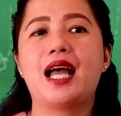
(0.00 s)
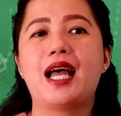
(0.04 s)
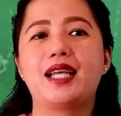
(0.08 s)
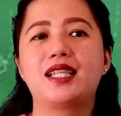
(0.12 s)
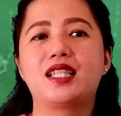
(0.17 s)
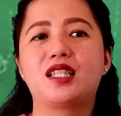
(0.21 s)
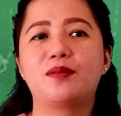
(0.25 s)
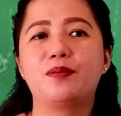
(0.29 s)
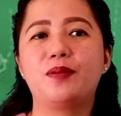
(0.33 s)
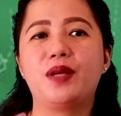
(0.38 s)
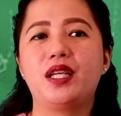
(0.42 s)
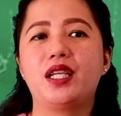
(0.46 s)

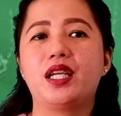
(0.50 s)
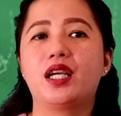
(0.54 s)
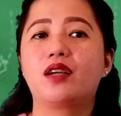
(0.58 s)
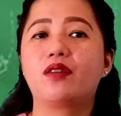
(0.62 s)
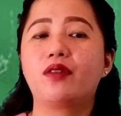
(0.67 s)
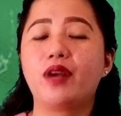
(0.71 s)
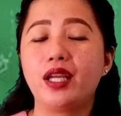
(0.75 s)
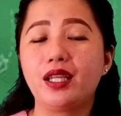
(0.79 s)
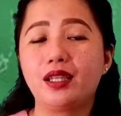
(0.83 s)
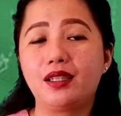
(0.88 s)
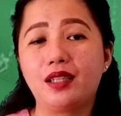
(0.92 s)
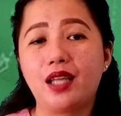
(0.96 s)
has been a
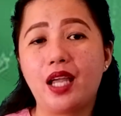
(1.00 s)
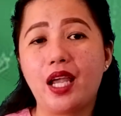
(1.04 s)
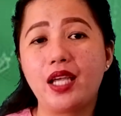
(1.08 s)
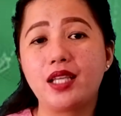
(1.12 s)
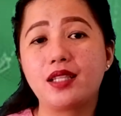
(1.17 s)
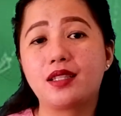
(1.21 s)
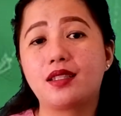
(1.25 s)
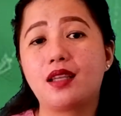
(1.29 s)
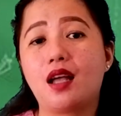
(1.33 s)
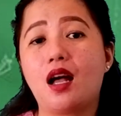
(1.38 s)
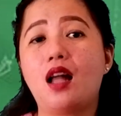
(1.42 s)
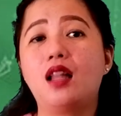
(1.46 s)
great
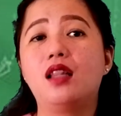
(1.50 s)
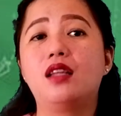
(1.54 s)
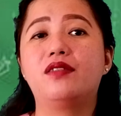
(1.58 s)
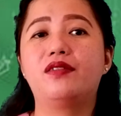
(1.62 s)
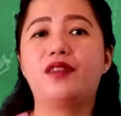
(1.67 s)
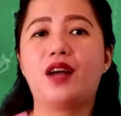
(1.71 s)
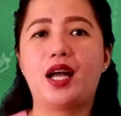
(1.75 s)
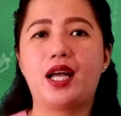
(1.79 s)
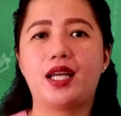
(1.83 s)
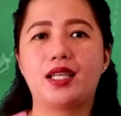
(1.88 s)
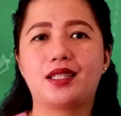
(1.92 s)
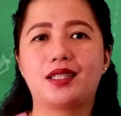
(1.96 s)
day to all of
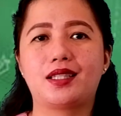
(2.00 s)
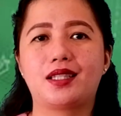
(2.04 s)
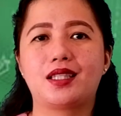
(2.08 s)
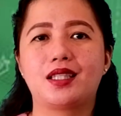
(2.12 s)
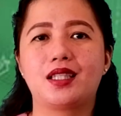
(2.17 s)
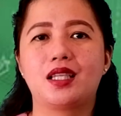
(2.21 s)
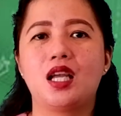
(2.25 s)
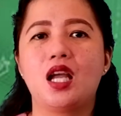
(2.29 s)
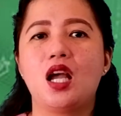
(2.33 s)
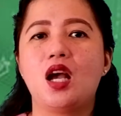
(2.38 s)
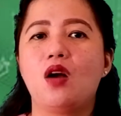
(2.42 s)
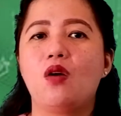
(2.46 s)
us.
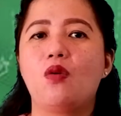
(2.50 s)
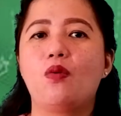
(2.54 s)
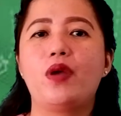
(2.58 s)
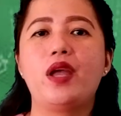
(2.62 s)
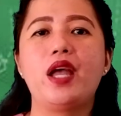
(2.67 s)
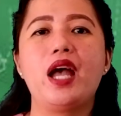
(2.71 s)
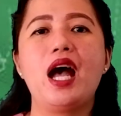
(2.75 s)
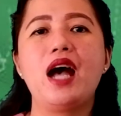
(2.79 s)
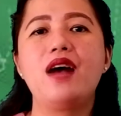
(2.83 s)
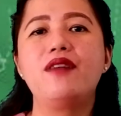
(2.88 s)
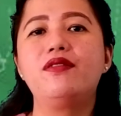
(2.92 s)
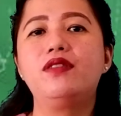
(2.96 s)
We
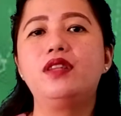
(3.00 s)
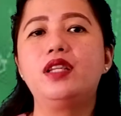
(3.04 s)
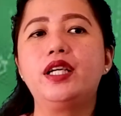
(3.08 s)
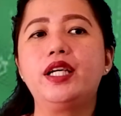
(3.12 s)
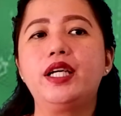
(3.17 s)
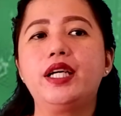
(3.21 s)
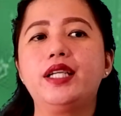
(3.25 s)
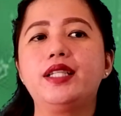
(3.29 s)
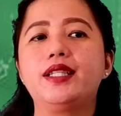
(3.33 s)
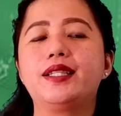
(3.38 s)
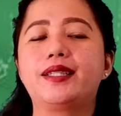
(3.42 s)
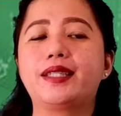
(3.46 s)
have
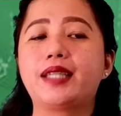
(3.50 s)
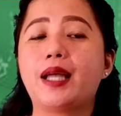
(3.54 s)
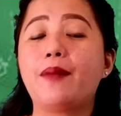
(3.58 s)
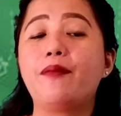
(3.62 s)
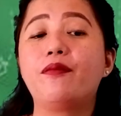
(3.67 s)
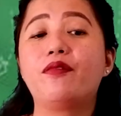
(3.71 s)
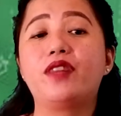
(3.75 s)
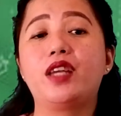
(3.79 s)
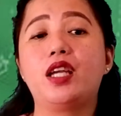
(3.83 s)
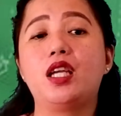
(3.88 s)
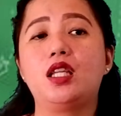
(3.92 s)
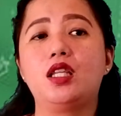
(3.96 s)
learned
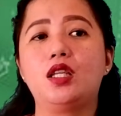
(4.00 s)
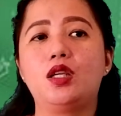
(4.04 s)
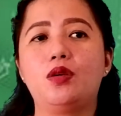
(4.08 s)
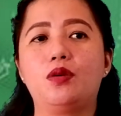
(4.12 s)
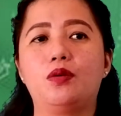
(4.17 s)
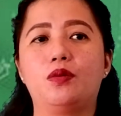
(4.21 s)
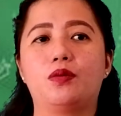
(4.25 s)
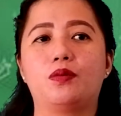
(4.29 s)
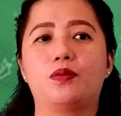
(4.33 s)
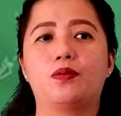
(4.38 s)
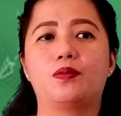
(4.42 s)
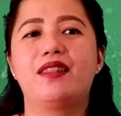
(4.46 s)
something
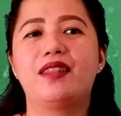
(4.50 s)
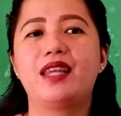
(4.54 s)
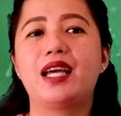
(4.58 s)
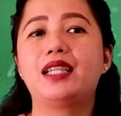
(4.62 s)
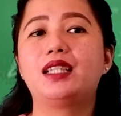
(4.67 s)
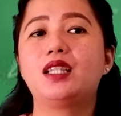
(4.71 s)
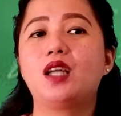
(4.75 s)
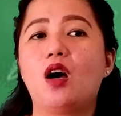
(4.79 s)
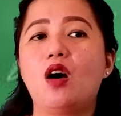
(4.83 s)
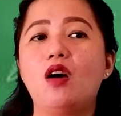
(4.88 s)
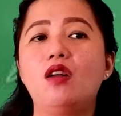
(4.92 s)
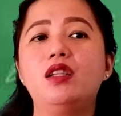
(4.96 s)
new
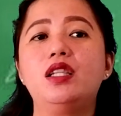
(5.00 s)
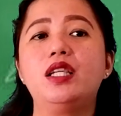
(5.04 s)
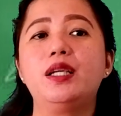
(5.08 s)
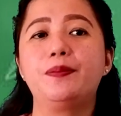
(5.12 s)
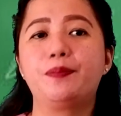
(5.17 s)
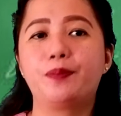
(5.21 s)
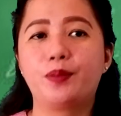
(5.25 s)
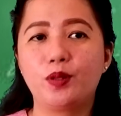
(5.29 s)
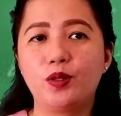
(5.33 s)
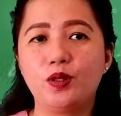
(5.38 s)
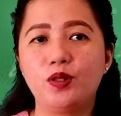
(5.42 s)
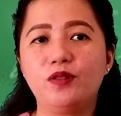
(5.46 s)
that only
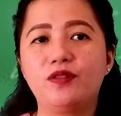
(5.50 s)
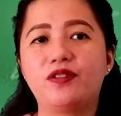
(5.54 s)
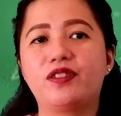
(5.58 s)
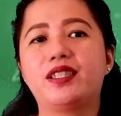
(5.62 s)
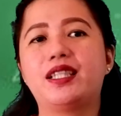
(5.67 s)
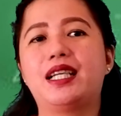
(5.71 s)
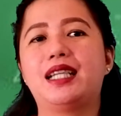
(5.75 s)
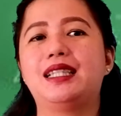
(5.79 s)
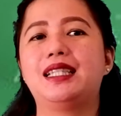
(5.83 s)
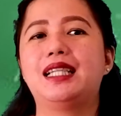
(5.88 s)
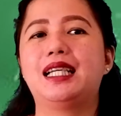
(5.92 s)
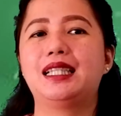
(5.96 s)
proves
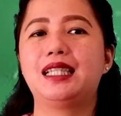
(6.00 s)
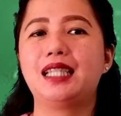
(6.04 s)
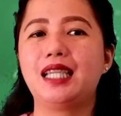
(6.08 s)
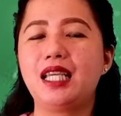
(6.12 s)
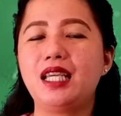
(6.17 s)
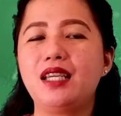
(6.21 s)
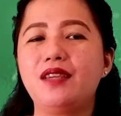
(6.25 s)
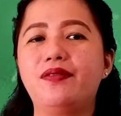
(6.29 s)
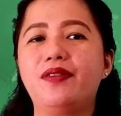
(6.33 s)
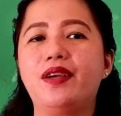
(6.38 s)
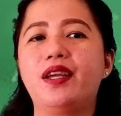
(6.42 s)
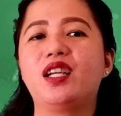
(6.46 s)
that not
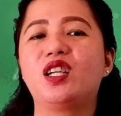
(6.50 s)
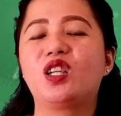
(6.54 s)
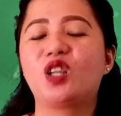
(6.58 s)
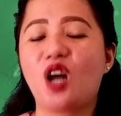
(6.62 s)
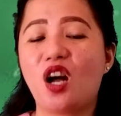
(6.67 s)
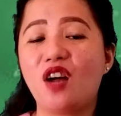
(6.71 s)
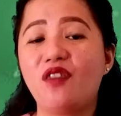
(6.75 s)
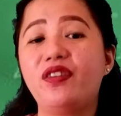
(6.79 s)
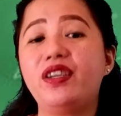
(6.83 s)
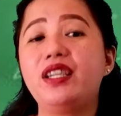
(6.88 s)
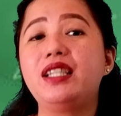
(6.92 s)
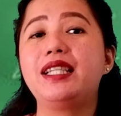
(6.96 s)
even
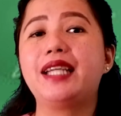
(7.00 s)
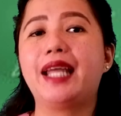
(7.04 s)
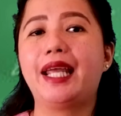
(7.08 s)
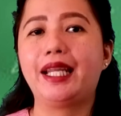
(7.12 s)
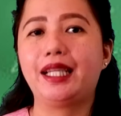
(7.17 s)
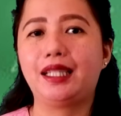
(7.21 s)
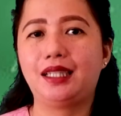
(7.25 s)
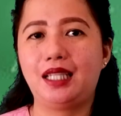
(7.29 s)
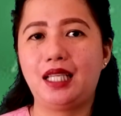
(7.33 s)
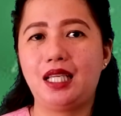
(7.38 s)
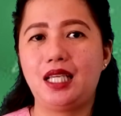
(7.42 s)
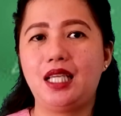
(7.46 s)

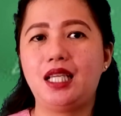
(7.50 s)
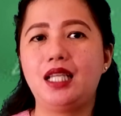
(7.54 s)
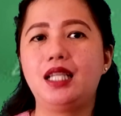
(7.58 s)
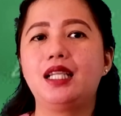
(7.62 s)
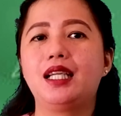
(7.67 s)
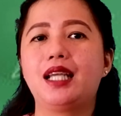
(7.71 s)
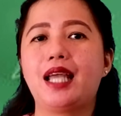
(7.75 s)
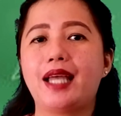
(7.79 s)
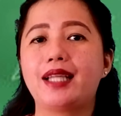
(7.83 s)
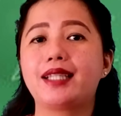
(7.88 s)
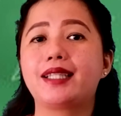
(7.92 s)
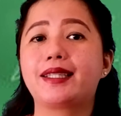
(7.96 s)

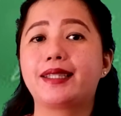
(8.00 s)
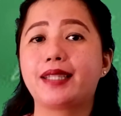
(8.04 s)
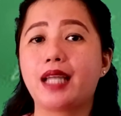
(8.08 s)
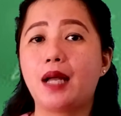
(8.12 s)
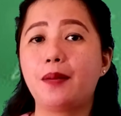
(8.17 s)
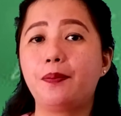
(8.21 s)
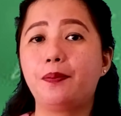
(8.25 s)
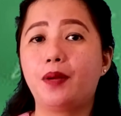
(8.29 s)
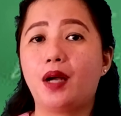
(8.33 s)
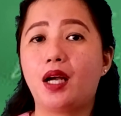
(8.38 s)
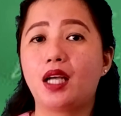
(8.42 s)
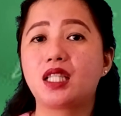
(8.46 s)
COVID-19 can
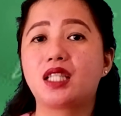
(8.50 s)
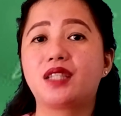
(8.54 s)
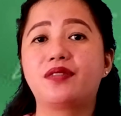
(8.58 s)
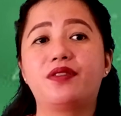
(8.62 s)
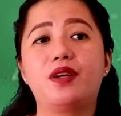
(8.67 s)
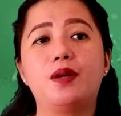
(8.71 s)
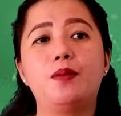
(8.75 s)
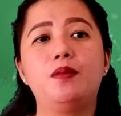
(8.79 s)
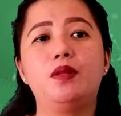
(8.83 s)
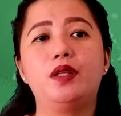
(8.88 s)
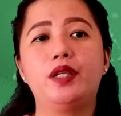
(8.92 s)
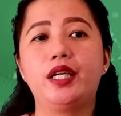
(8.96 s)
stop us
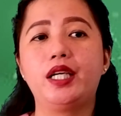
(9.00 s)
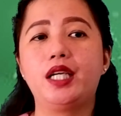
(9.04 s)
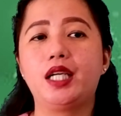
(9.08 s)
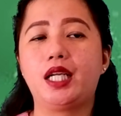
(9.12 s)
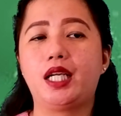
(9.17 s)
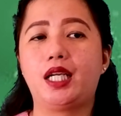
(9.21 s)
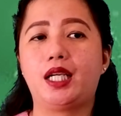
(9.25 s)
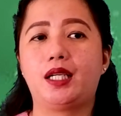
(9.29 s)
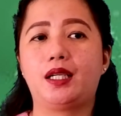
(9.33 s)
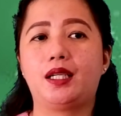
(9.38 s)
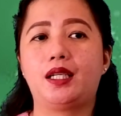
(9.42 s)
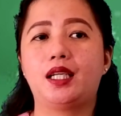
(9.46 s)
from
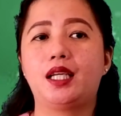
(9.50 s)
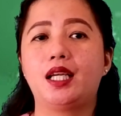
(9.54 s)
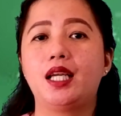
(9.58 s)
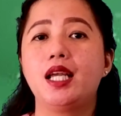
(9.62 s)
learning.